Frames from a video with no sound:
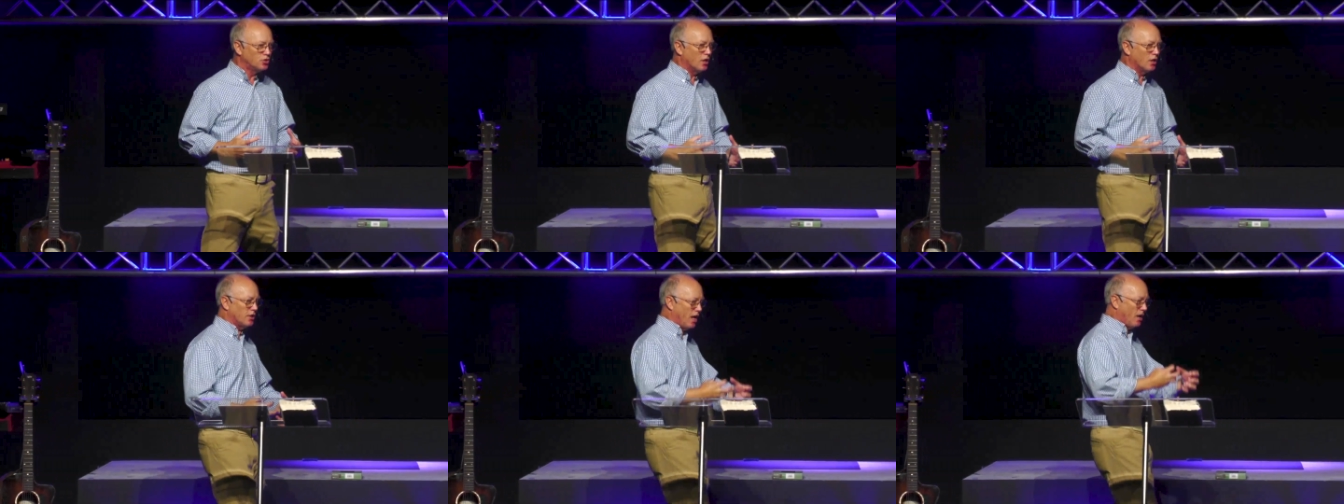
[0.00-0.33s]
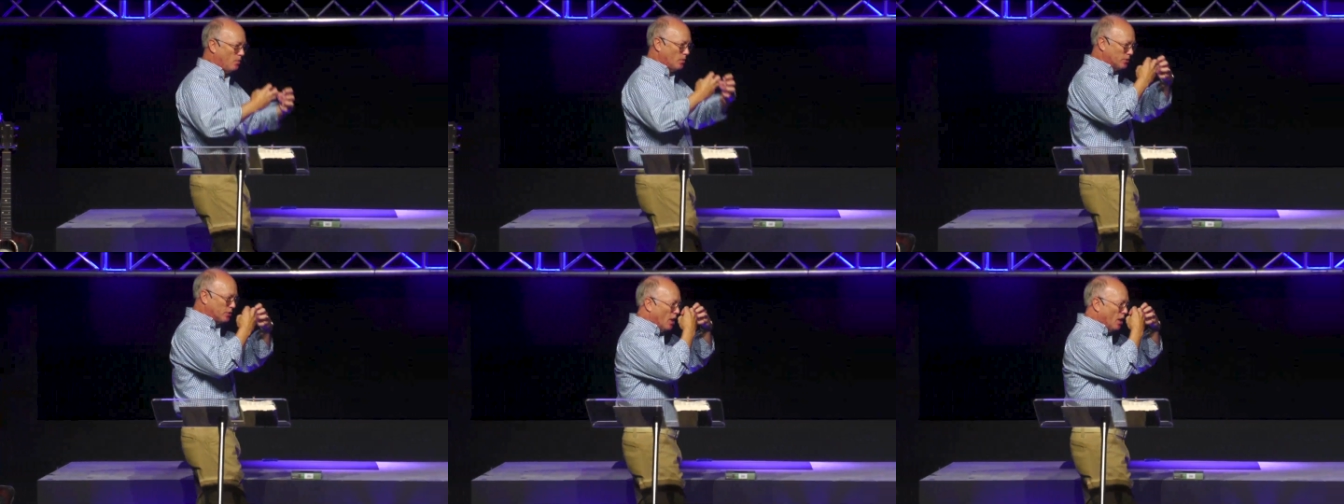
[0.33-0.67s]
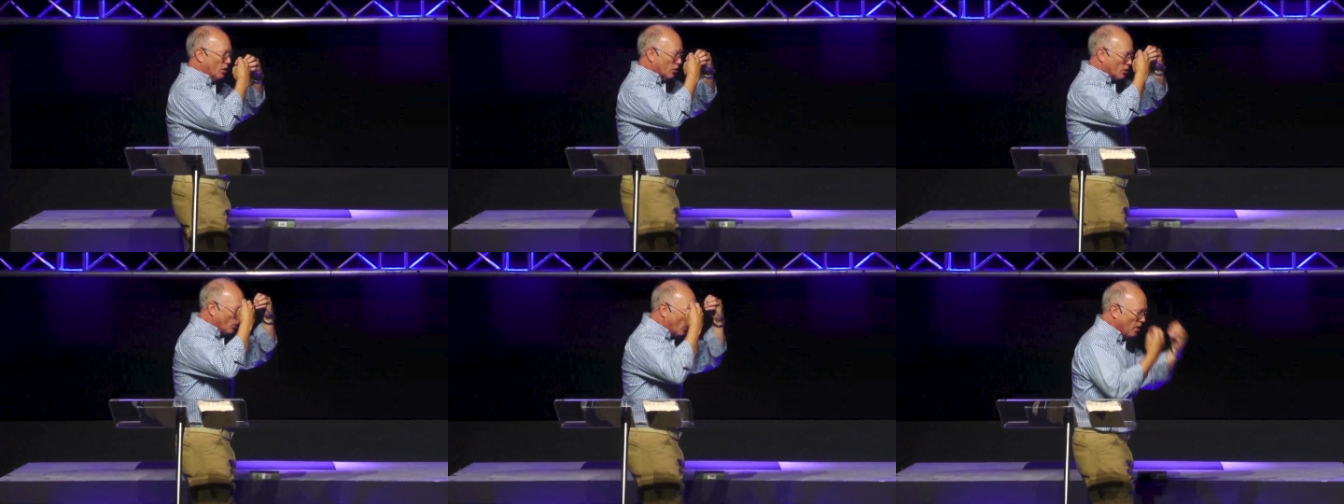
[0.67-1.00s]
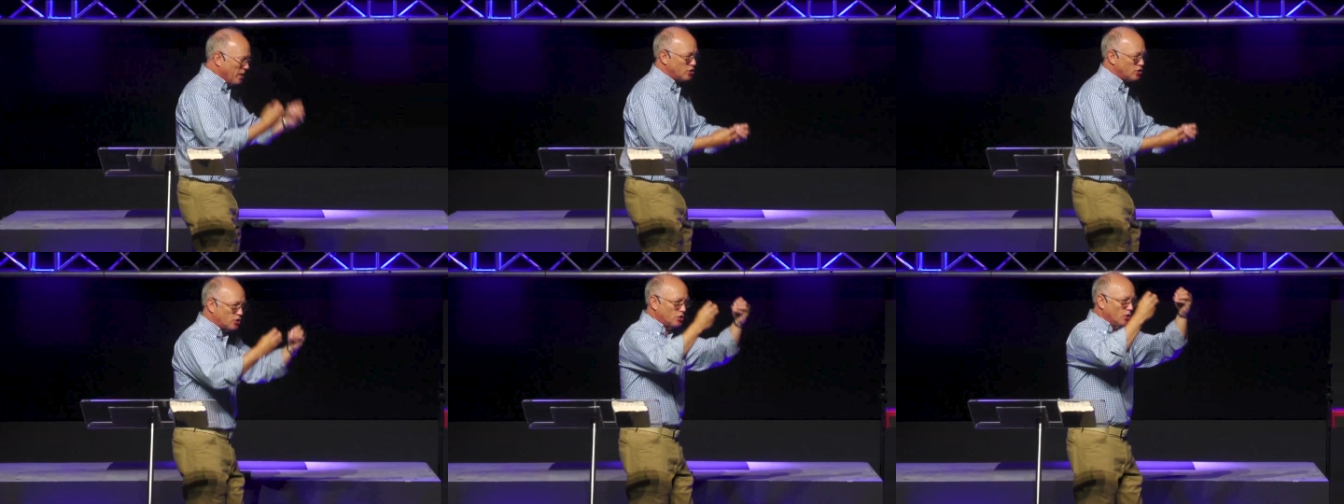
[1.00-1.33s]
There was
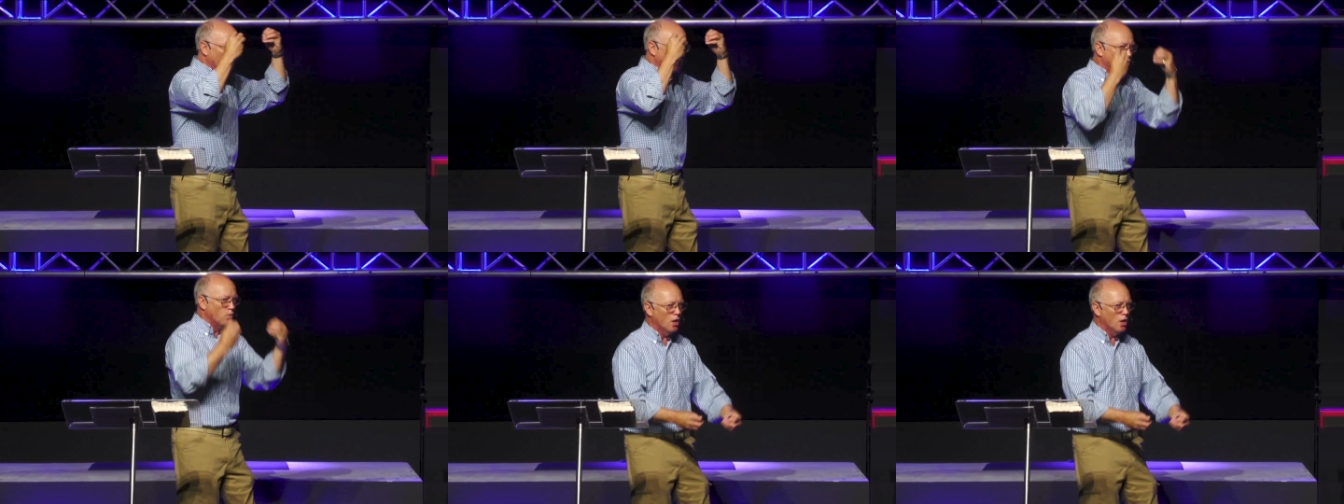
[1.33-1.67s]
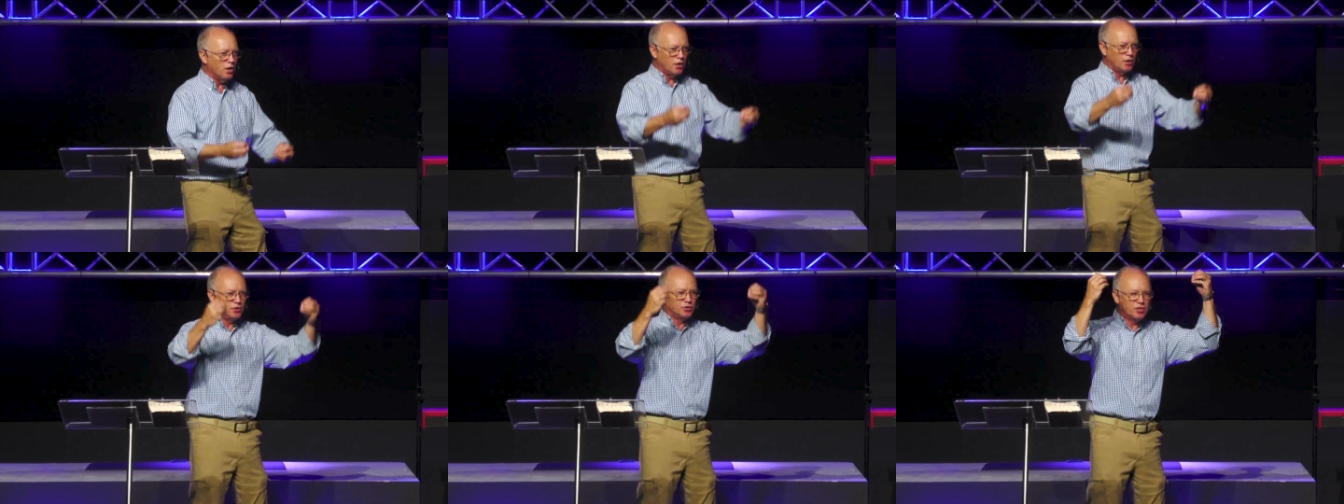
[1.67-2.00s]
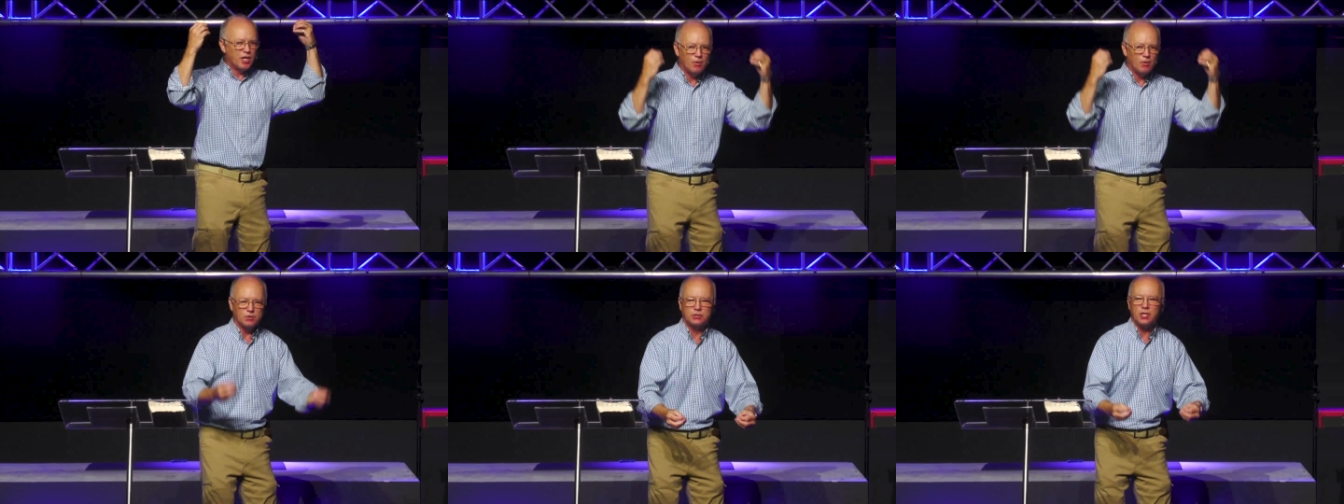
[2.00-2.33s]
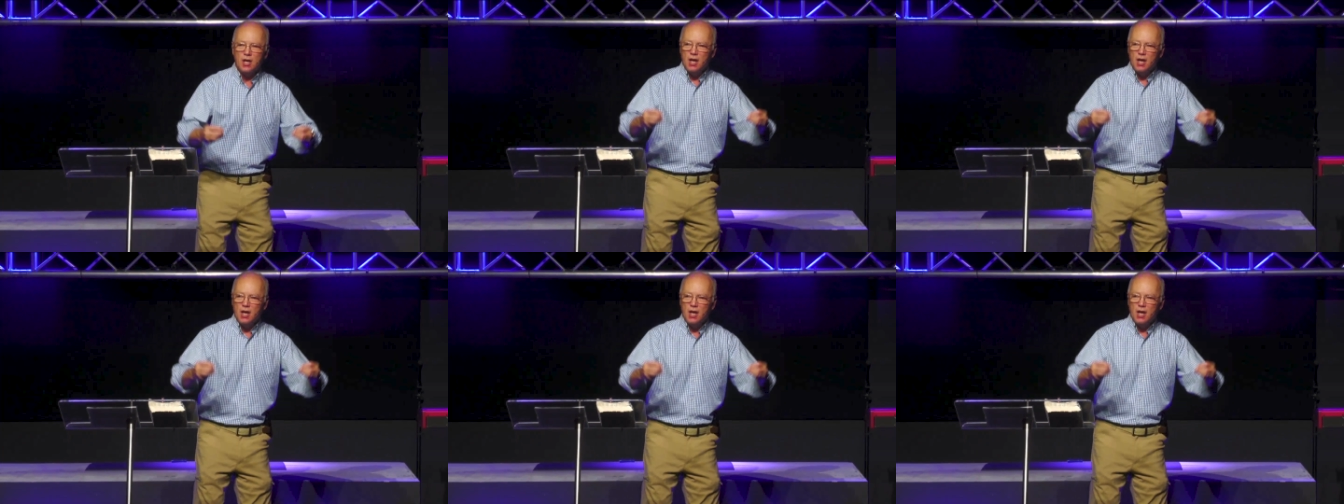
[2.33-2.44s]
Christian words that was